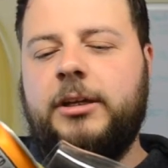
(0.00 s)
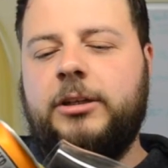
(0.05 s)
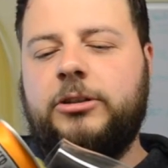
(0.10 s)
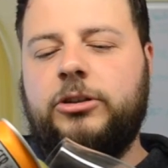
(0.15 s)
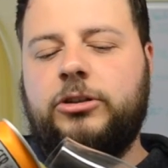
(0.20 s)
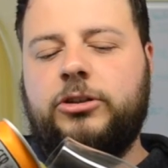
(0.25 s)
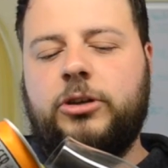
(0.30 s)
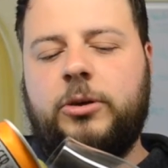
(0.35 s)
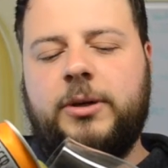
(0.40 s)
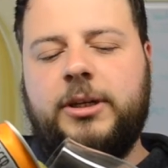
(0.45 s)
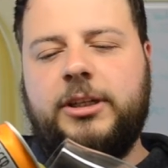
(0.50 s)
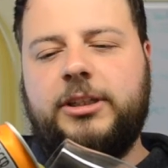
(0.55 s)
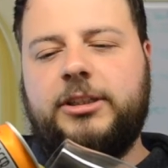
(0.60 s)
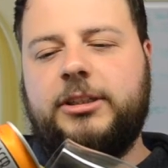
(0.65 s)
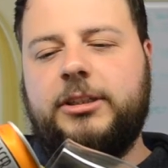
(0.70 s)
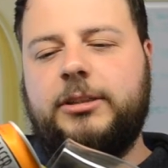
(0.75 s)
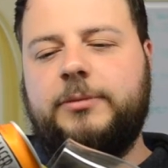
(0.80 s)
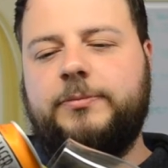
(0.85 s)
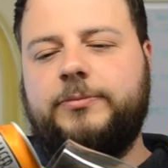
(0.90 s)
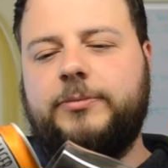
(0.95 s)
So as
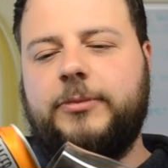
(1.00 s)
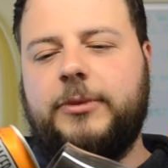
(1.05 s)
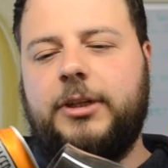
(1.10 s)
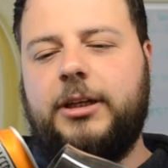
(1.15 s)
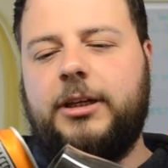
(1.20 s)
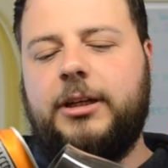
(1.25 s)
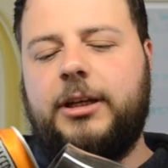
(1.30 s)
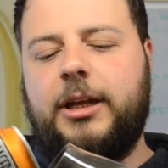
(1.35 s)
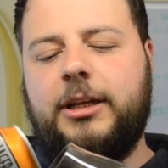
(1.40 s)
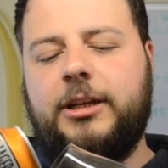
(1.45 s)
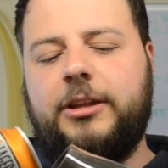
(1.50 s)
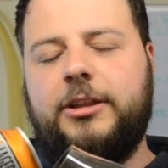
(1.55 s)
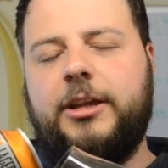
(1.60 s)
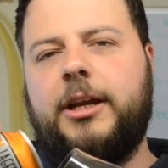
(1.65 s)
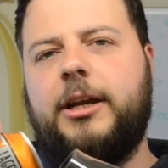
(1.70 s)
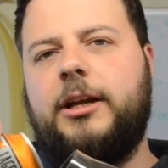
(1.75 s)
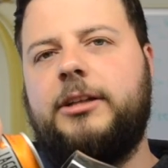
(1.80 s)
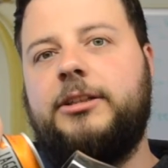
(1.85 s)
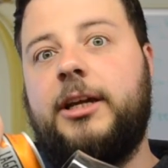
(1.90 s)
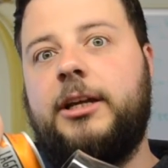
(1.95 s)
always, I'd like to
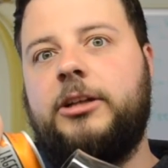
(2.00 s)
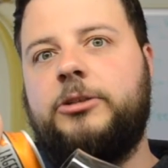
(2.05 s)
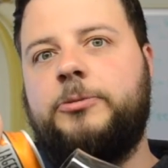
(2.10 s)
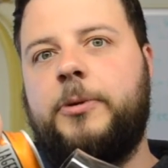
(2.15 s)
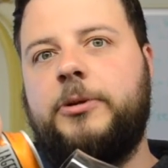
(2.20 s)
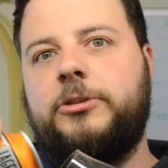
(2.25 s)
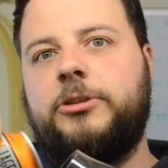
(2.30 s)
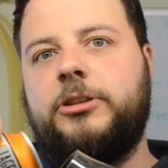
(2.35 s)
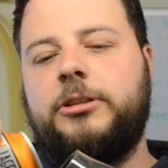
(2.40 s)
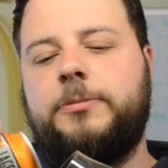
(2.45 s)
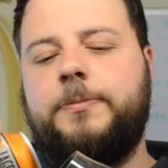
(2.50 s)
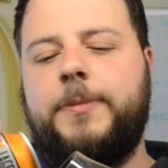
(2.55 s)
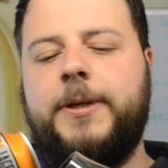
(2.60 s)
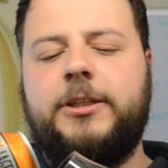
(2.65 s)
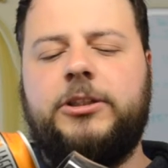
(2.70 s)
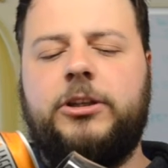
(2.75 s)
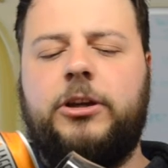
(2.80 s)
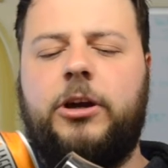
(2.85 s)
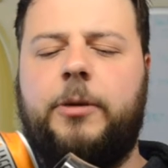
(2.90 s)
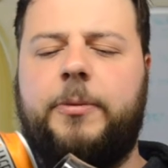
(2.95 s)
thank our channel sponsors,
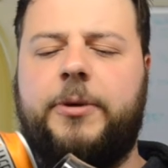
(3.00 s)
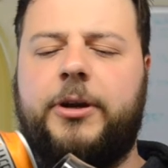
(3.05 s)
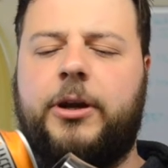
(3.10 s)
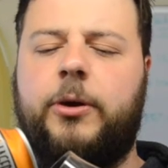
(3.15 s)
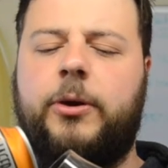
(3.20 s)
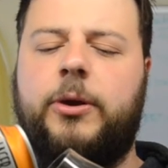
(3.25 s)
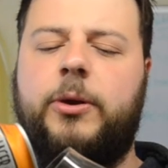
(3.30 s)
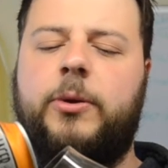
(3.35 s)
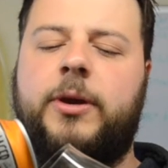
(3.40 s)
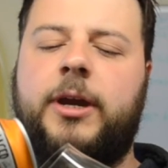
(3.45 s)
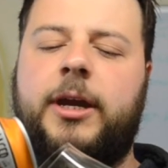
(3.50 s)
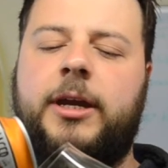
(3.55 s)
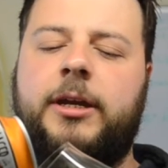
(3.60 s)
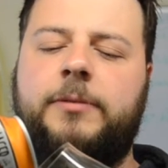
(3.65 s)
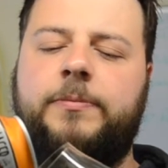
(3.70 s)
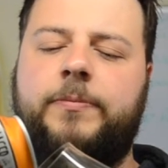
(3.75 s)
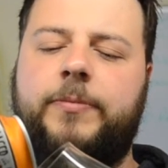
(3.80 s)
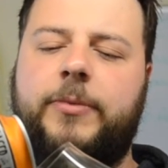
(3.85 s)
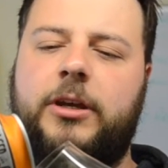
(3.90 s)
Beers of Europe, Dakota UK.